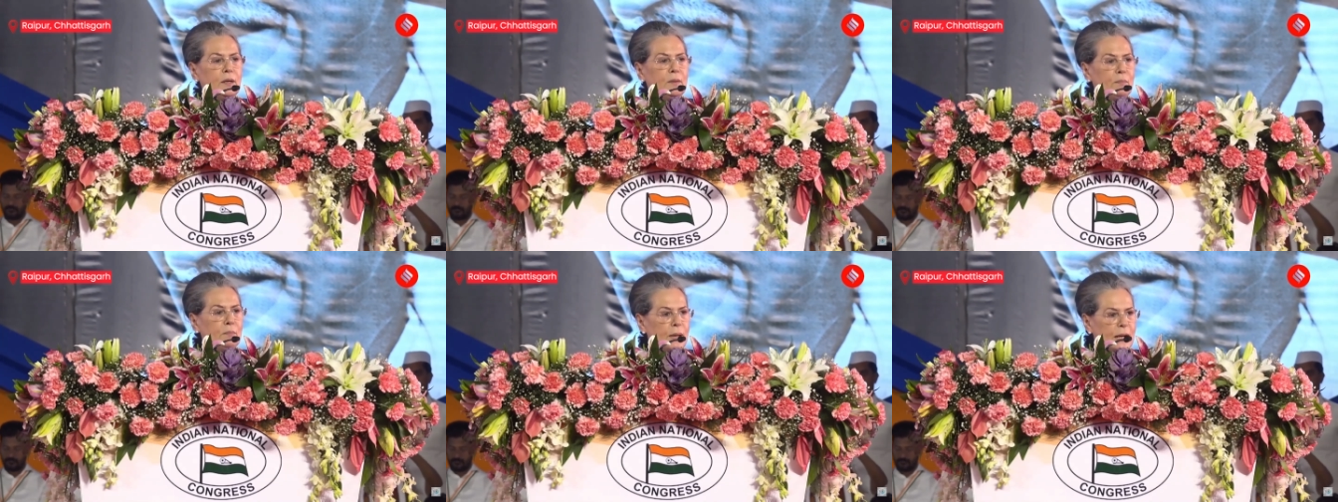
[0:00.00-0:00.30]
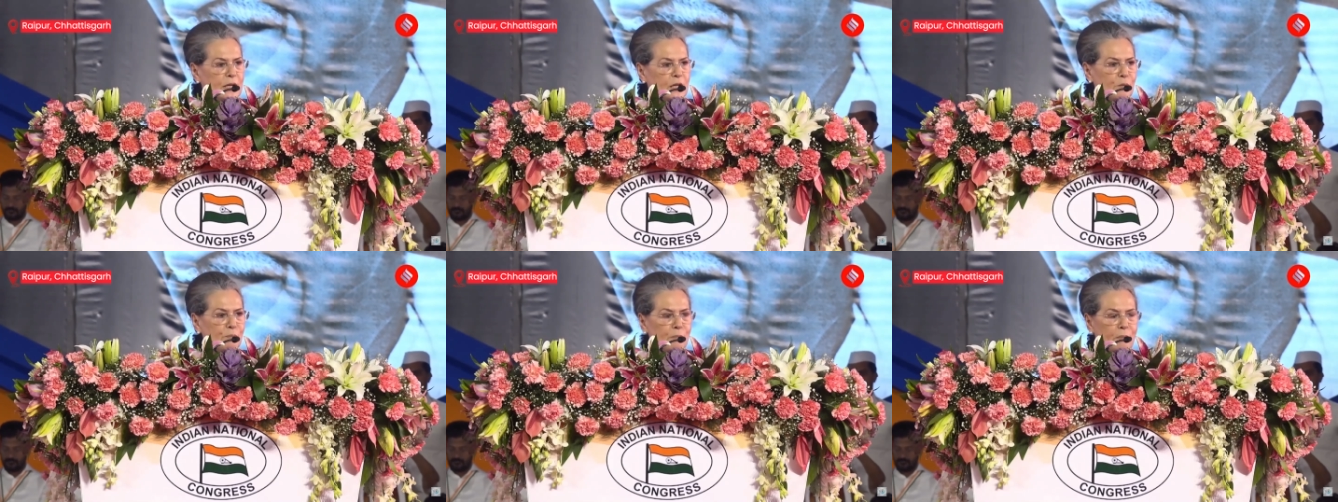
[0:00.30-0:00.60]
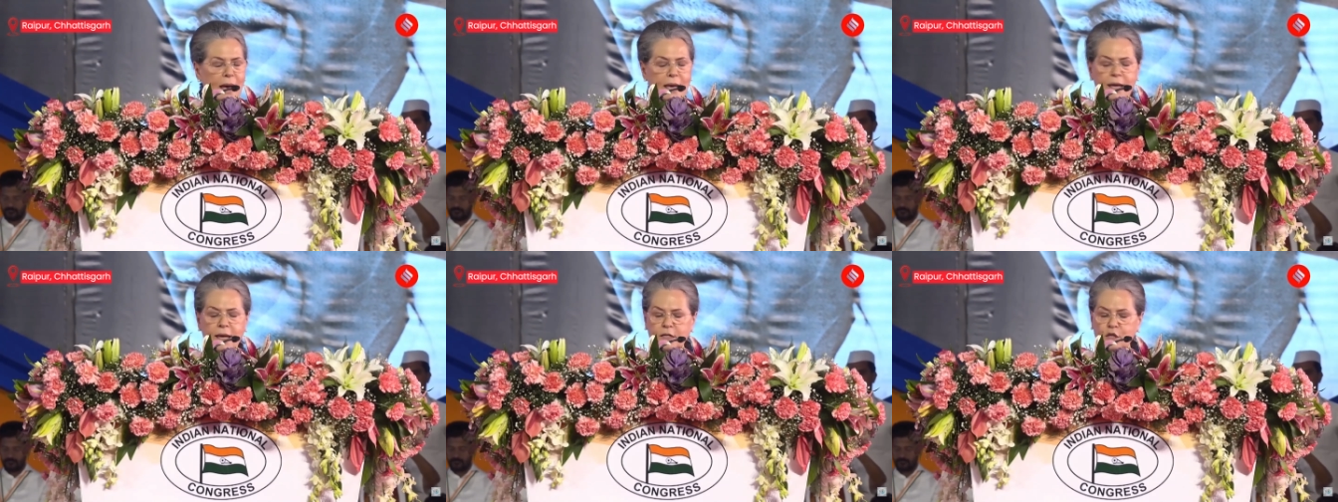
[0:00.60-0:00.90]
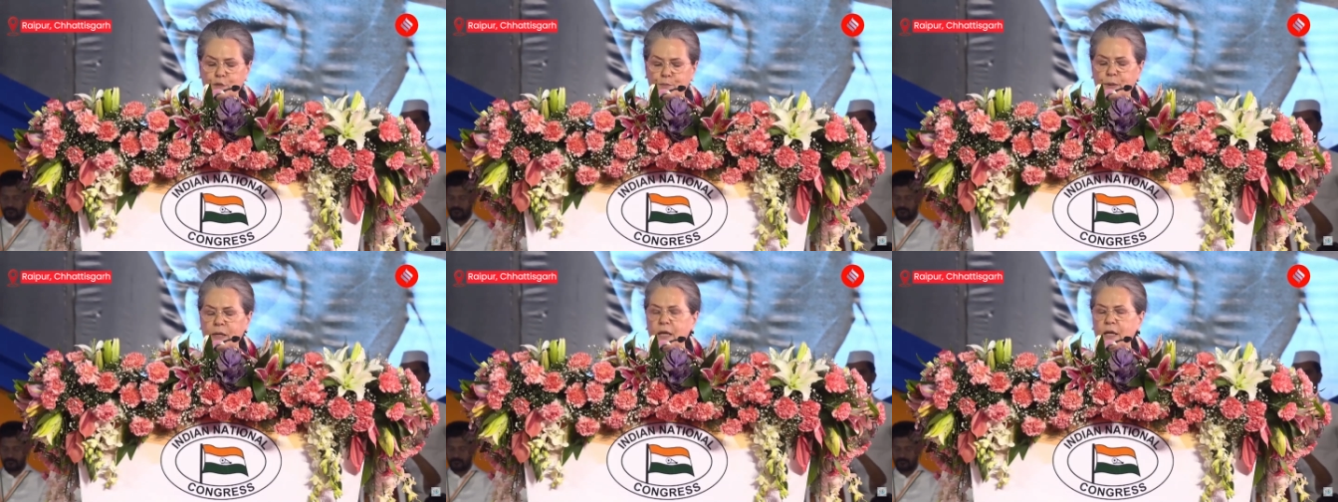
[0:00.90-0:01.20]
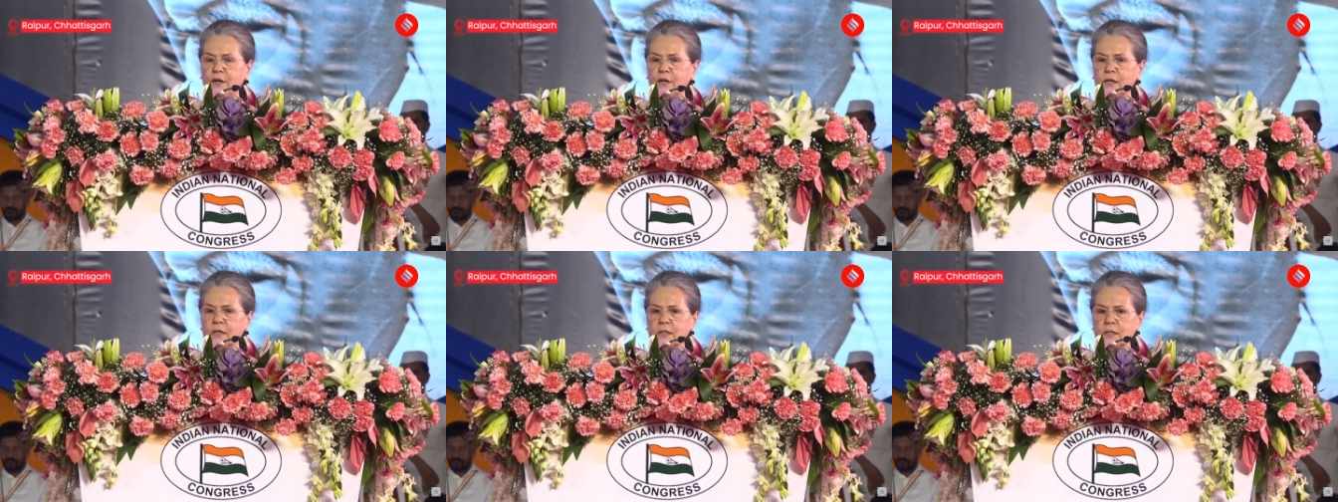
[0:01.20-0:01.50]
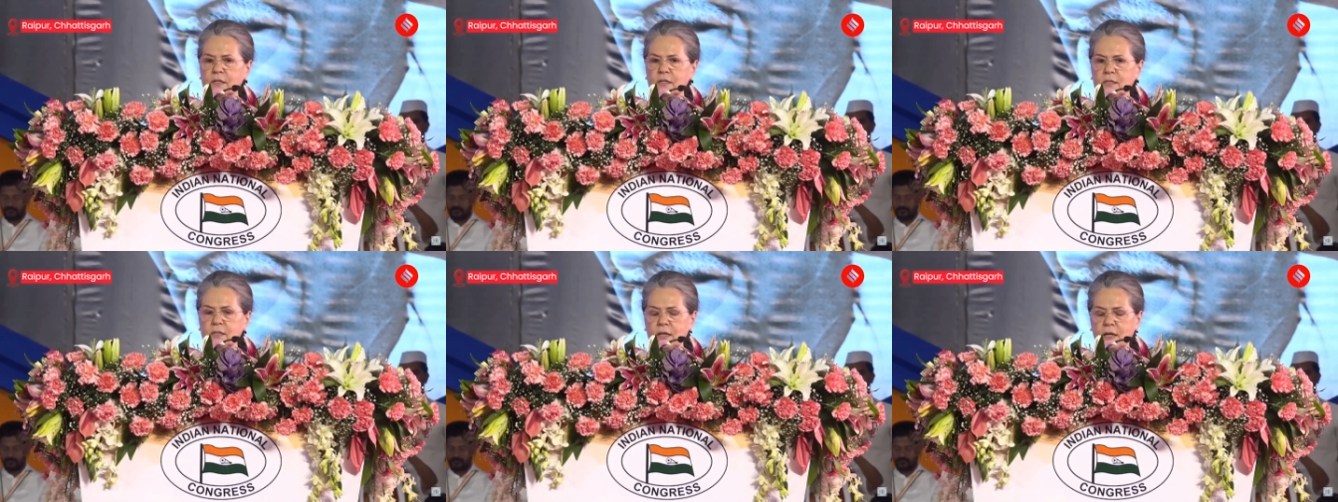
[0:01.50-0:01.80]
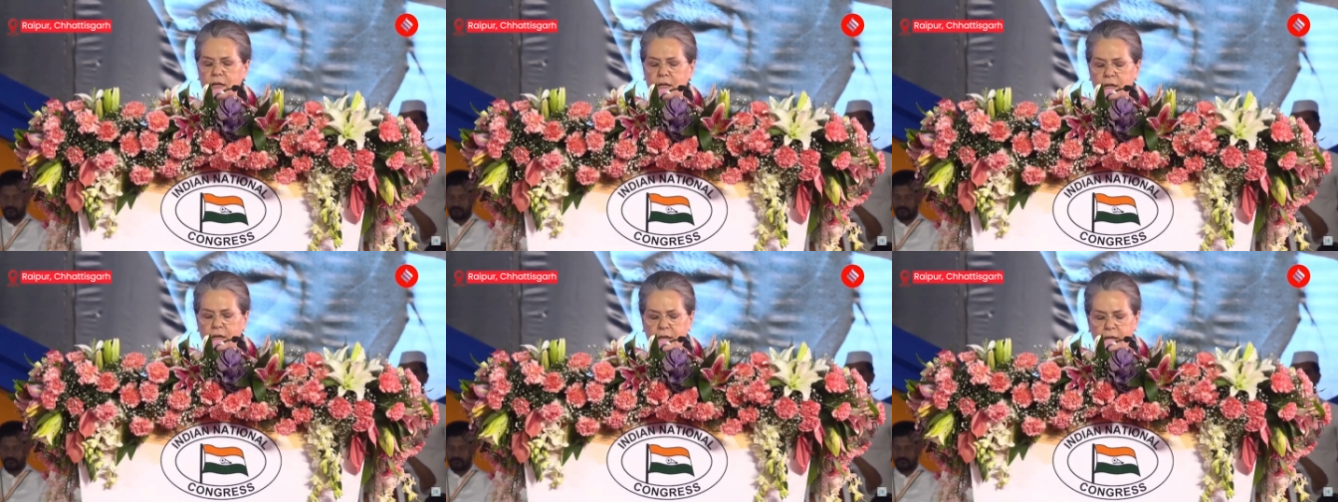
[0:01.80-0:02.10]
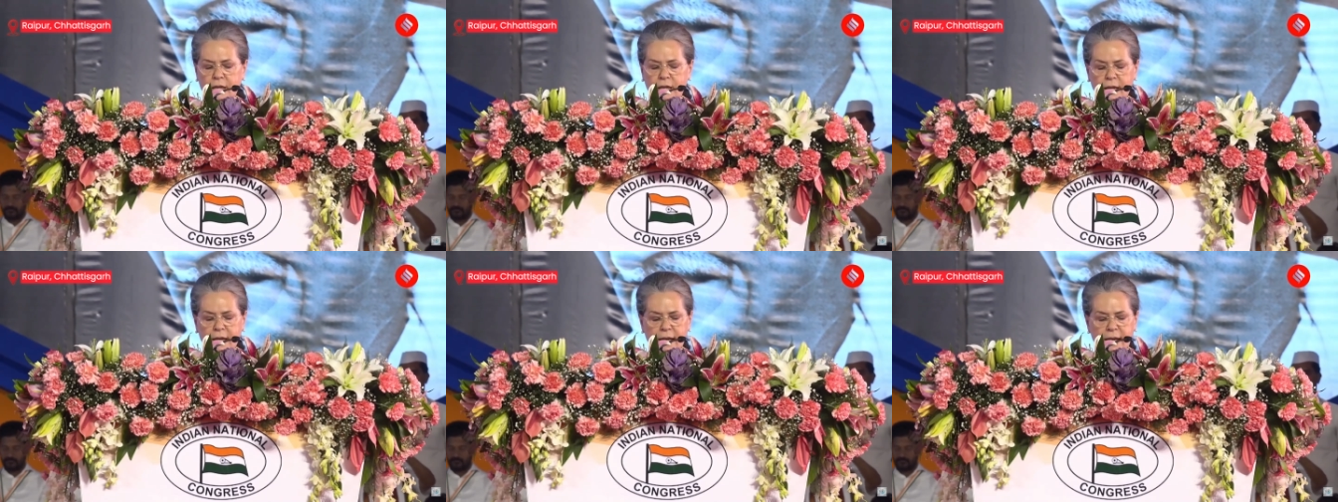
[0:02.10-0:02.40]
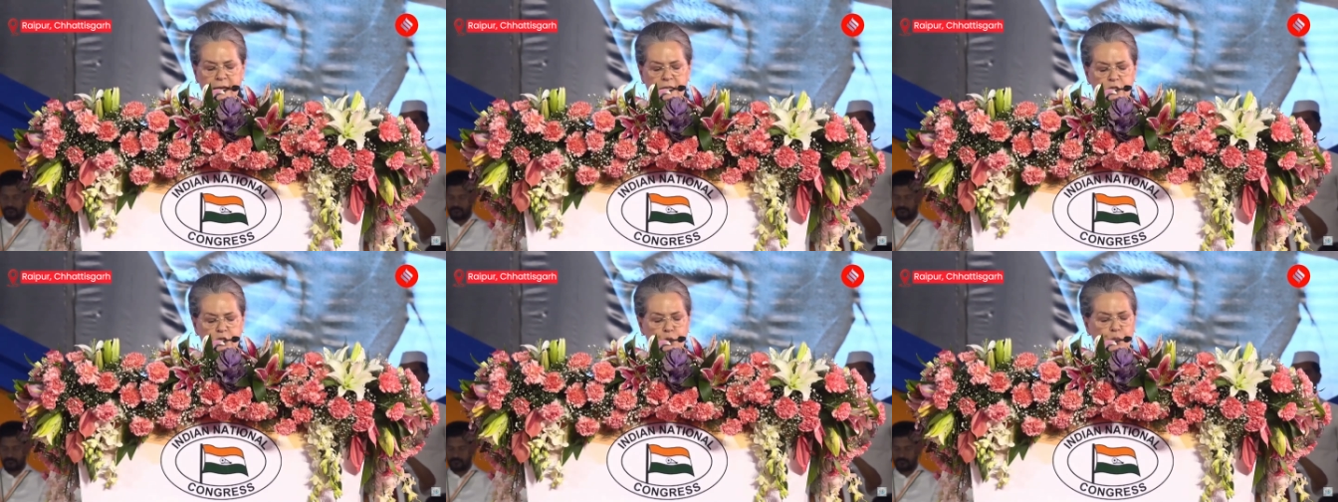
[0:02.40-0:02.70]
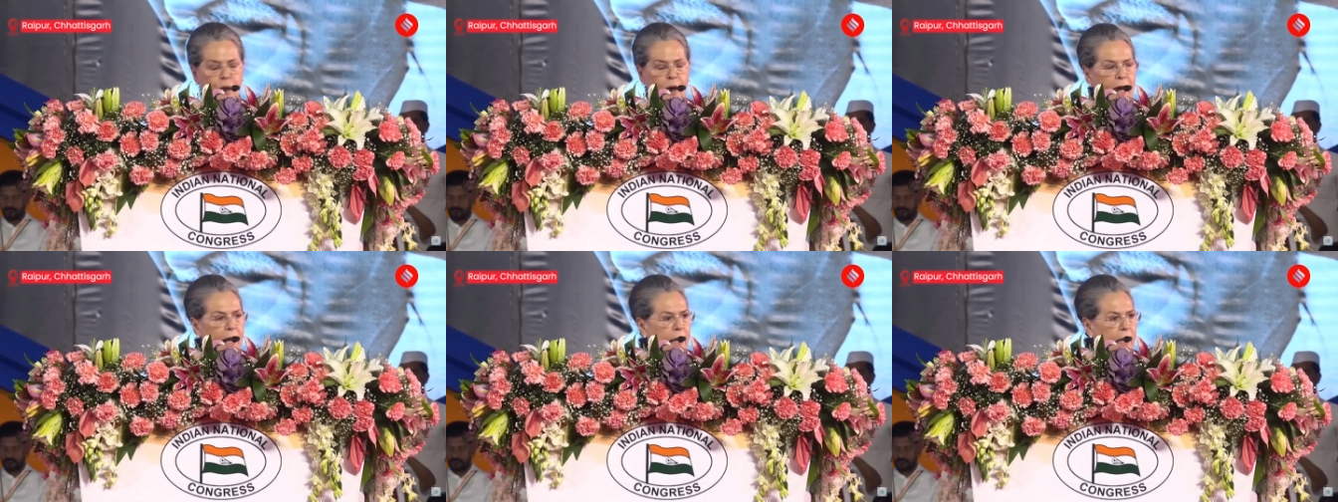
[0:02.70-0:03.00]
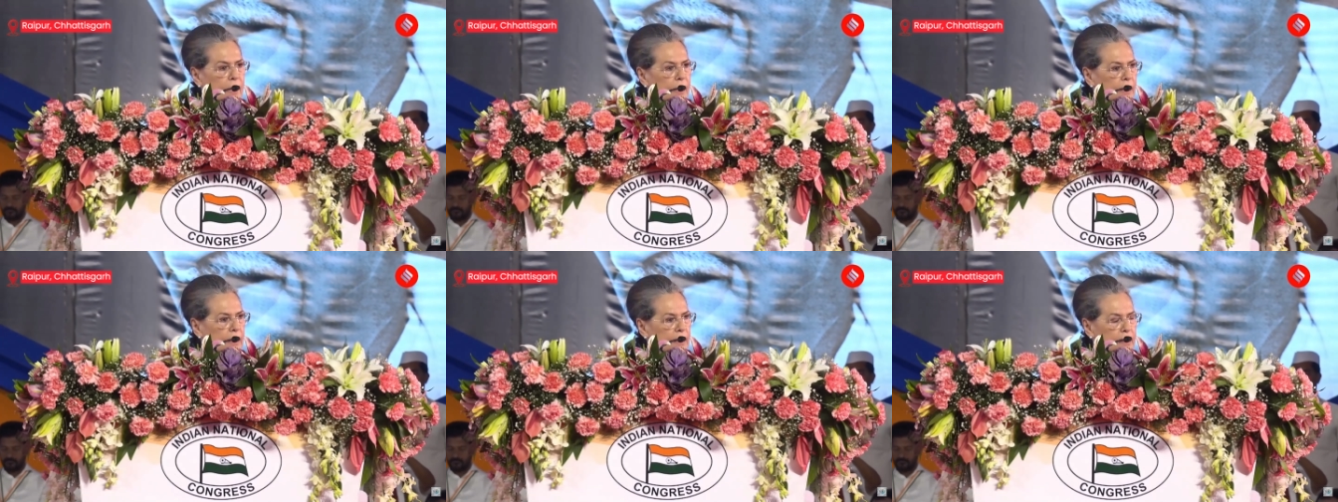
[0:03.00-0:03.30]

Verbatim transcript: but my experience, as well